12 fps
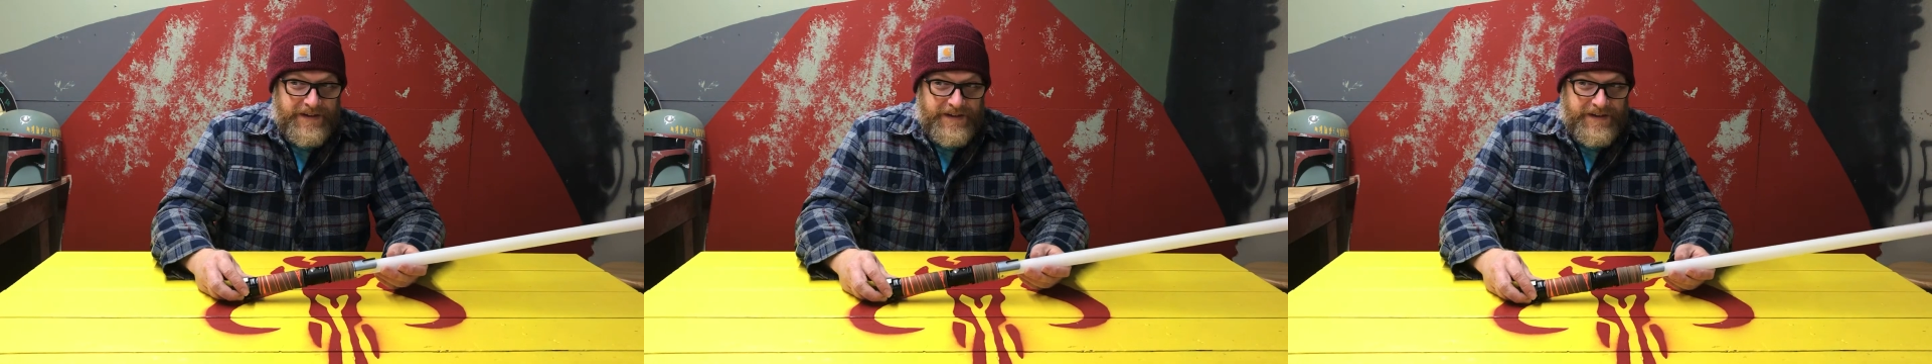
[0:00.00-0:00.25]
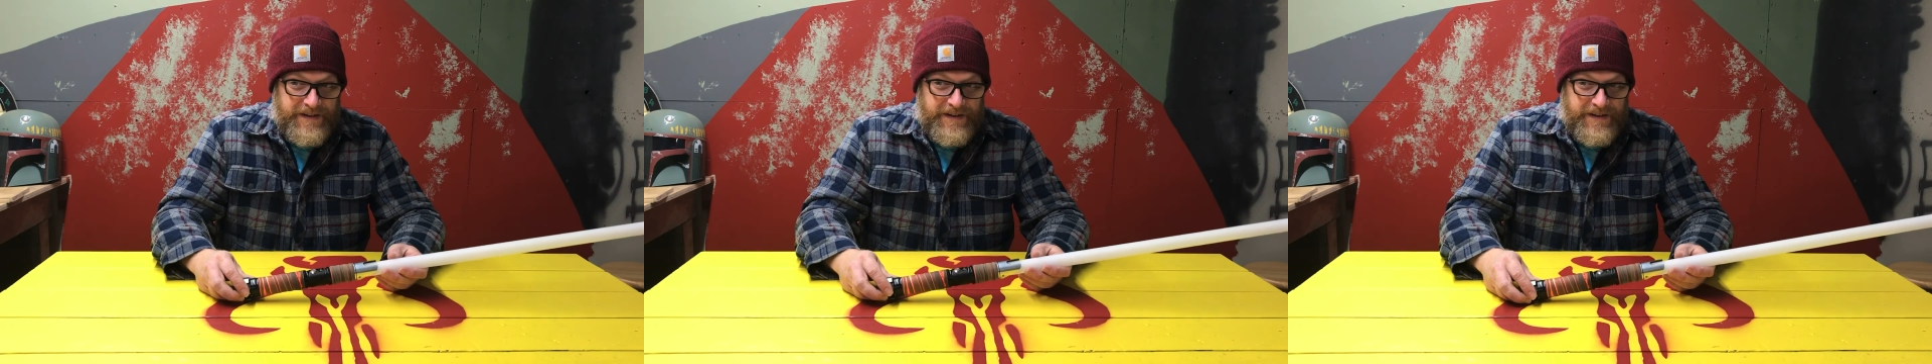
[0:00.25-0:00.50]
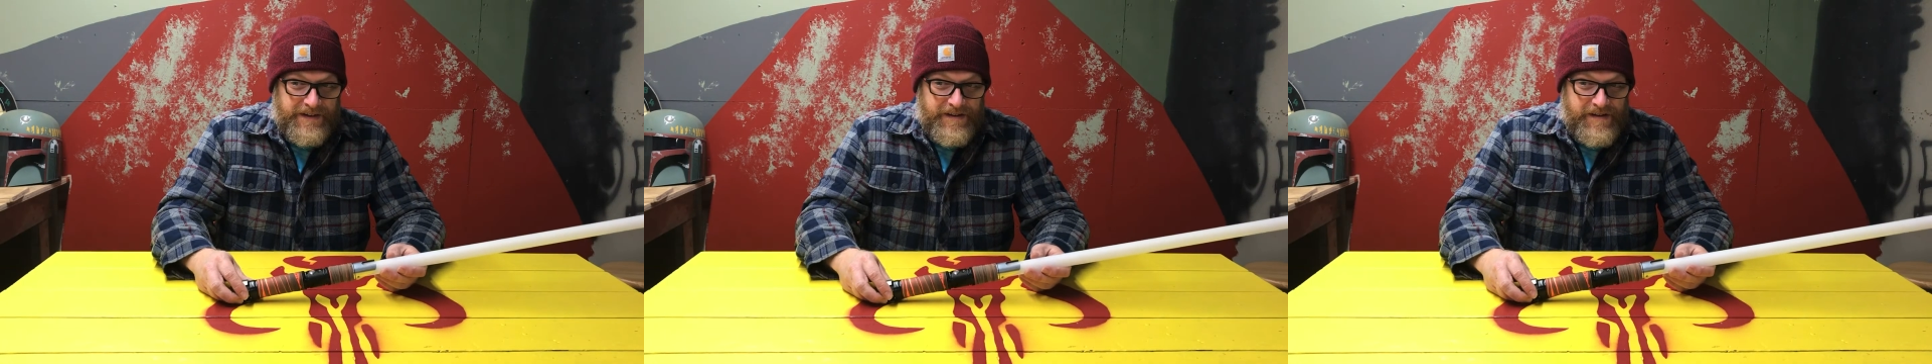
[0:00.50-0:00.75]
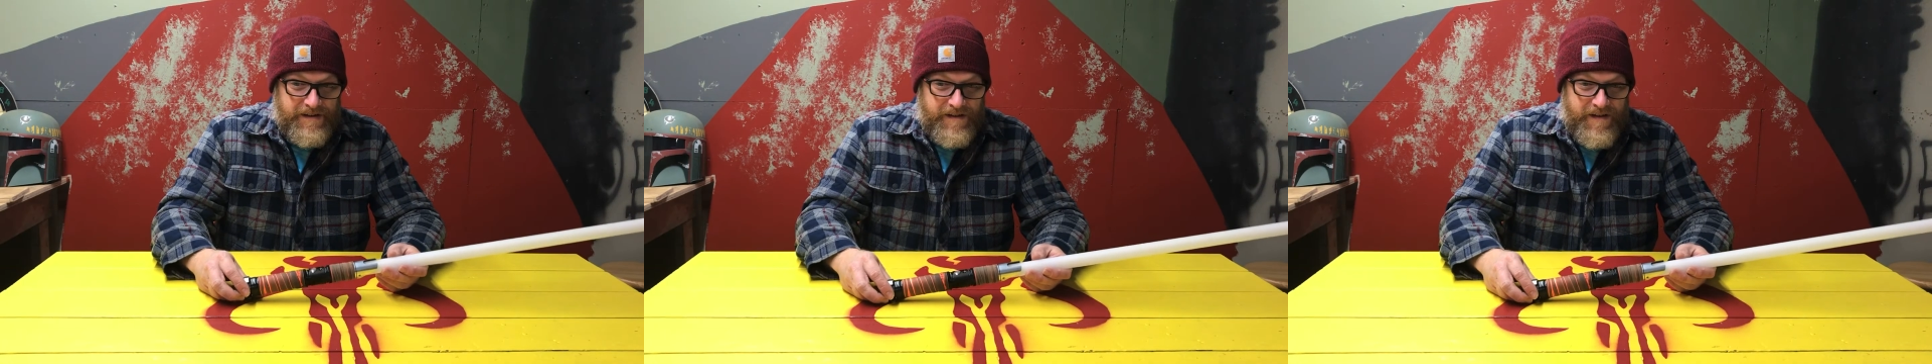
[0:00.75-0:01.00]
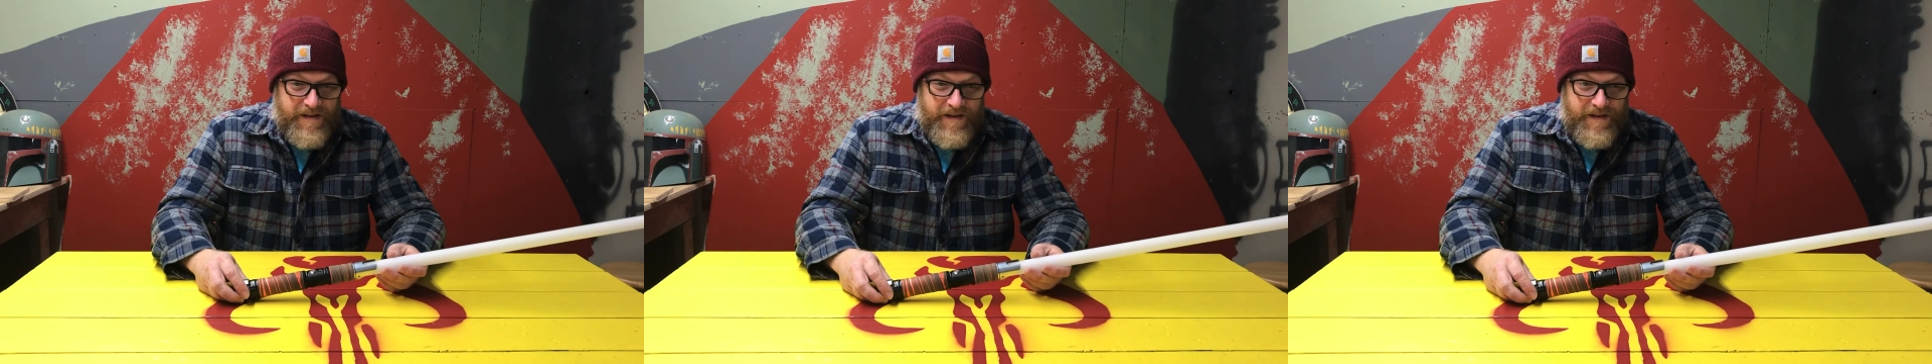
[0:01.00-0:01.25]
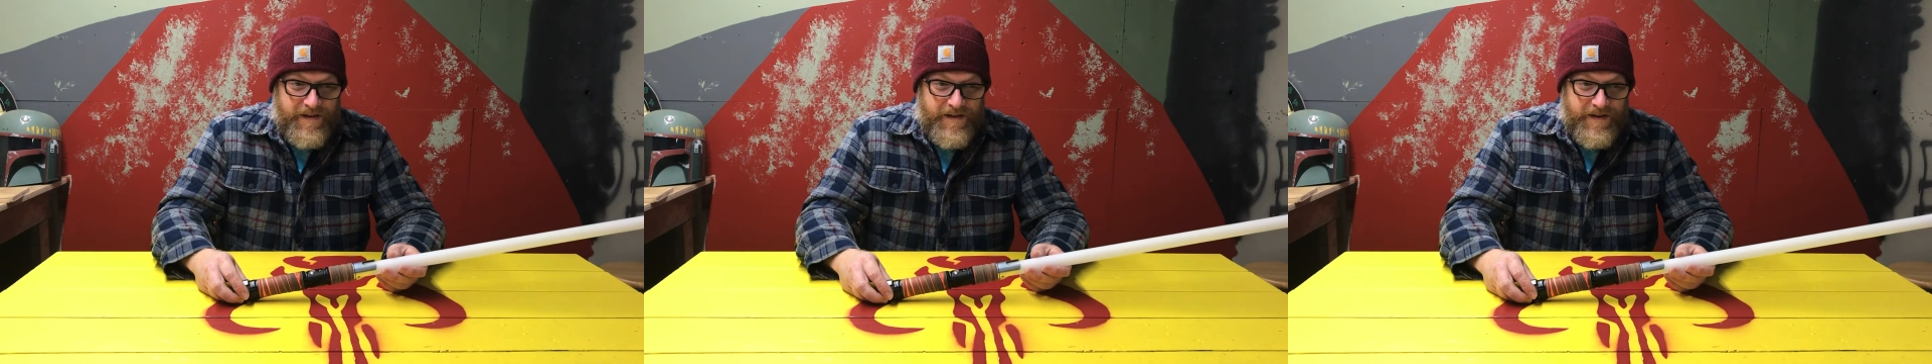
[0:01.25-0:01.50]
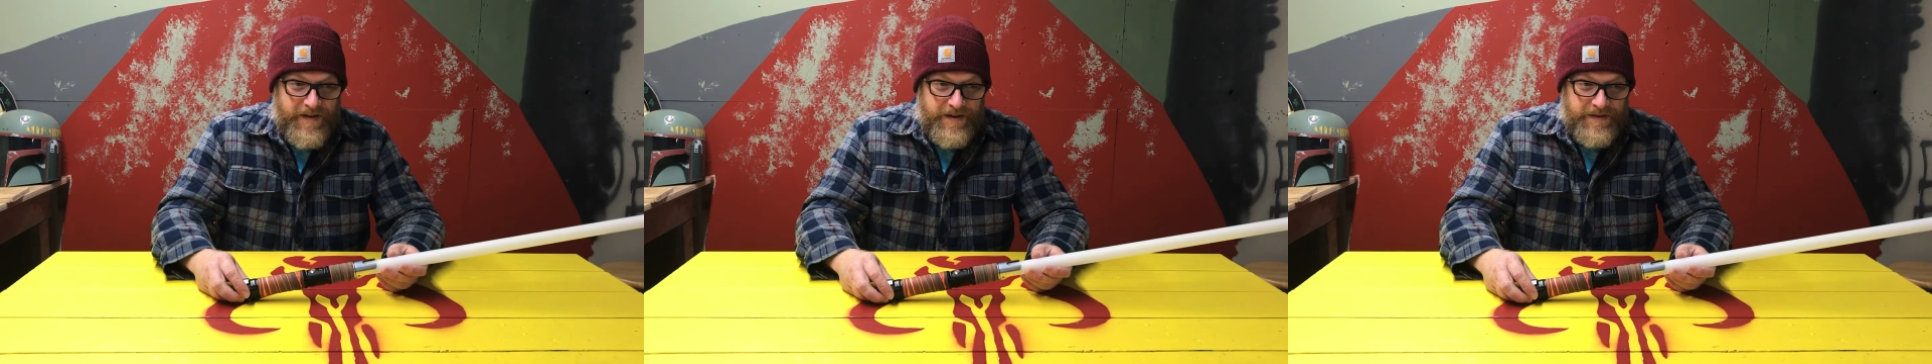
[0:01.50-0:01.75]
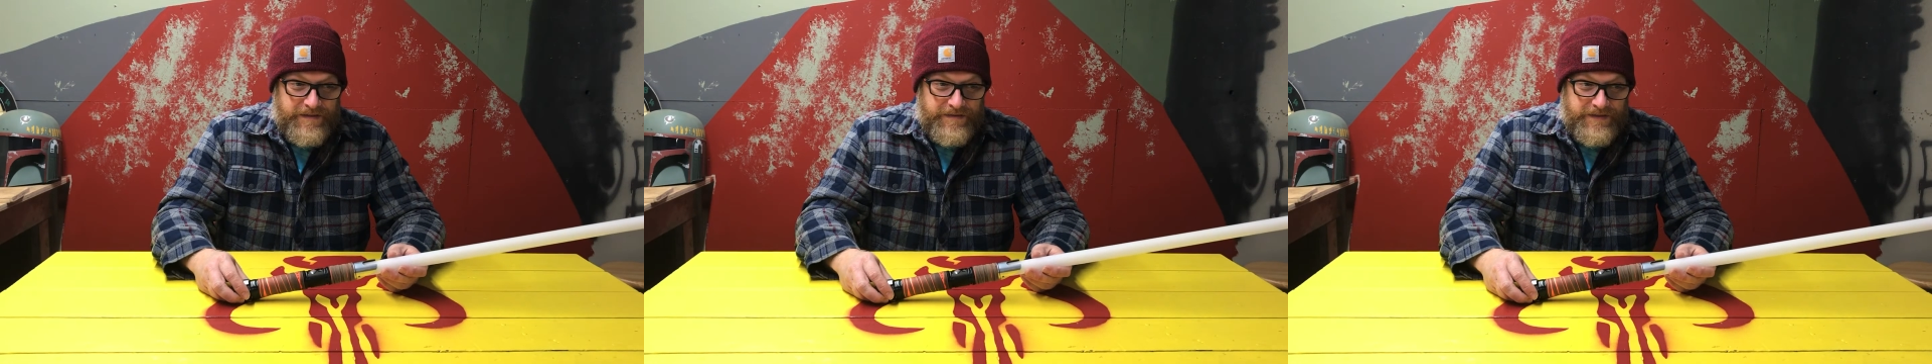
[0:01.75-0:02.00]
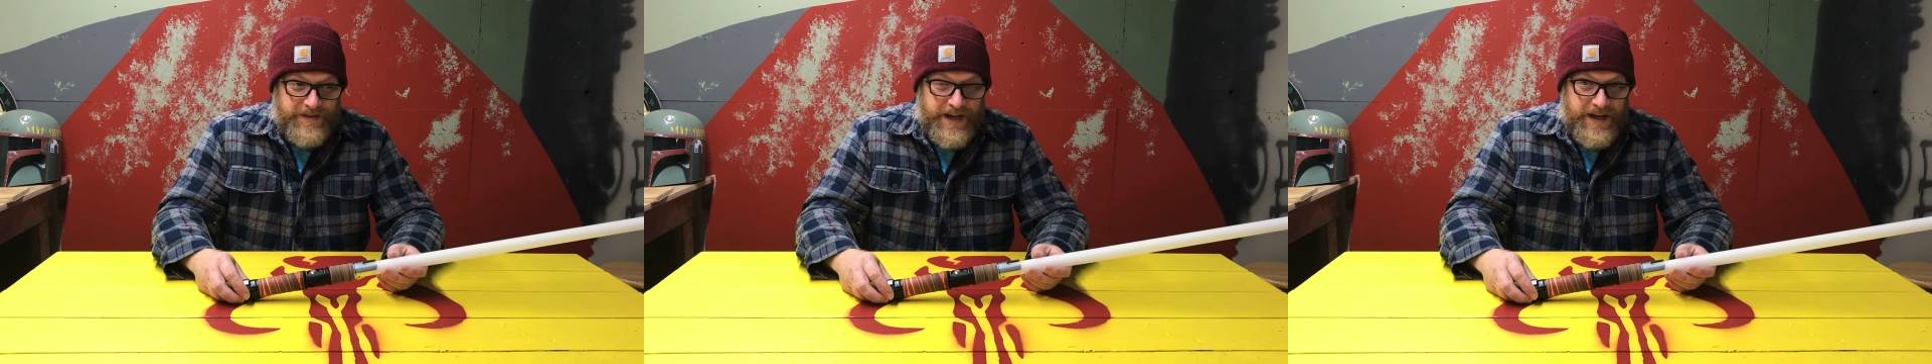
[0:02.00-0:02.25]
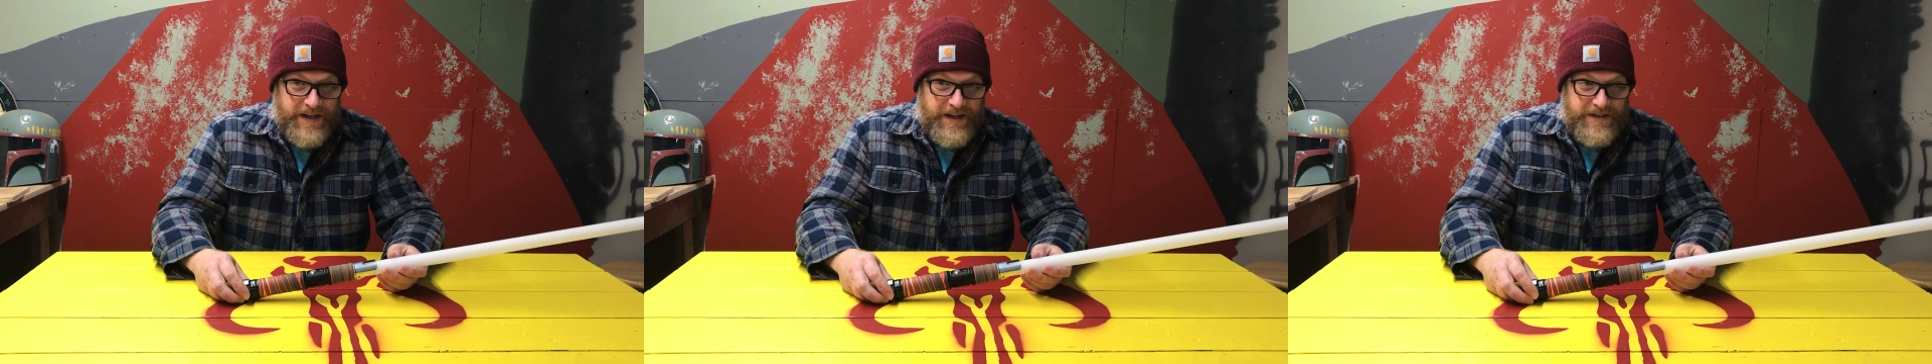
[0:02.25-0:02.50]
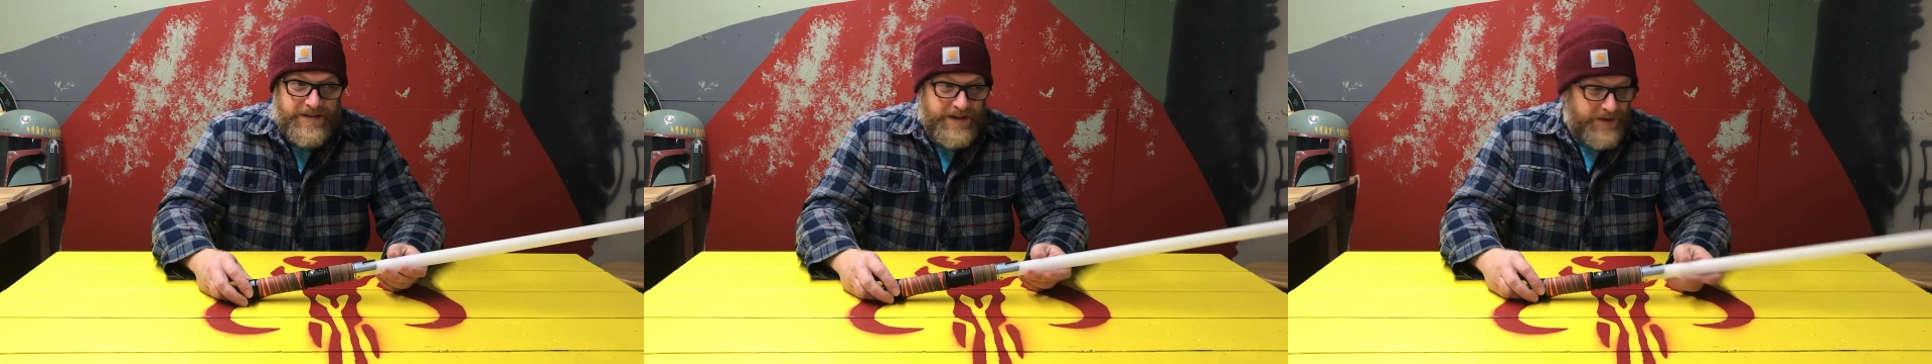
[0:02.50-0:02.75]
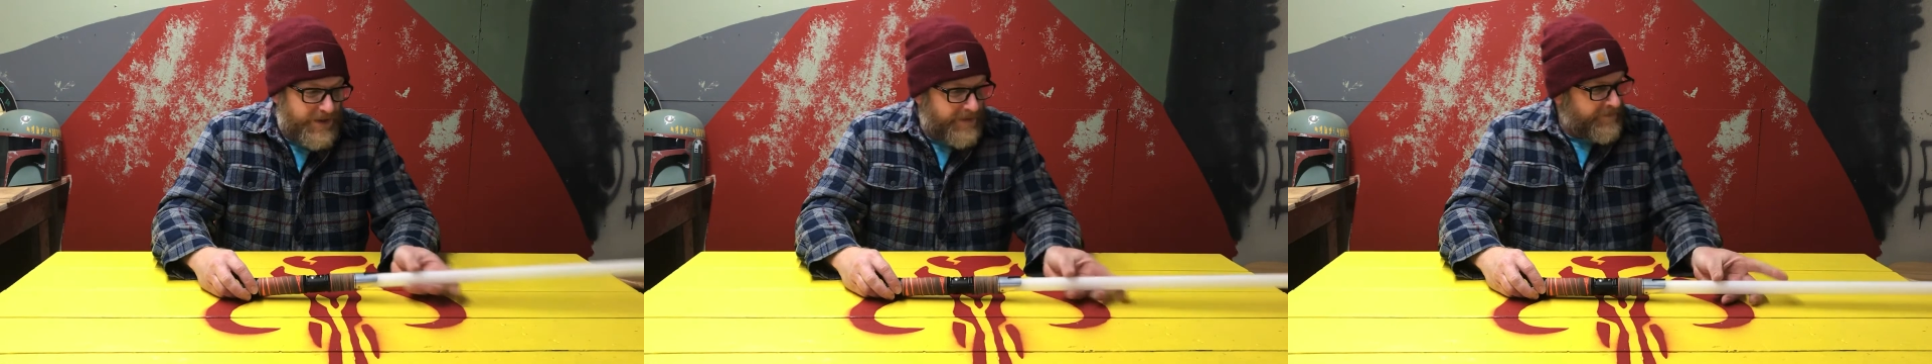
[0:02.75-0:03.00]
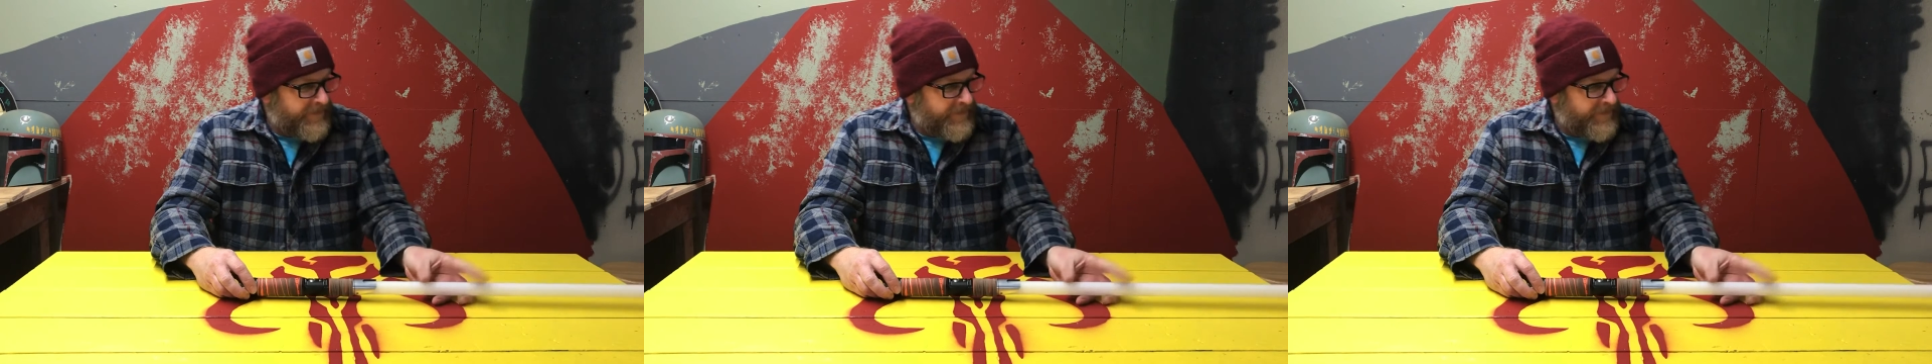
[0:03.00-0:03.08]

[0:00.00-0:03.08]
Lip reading: in decades. Anyway,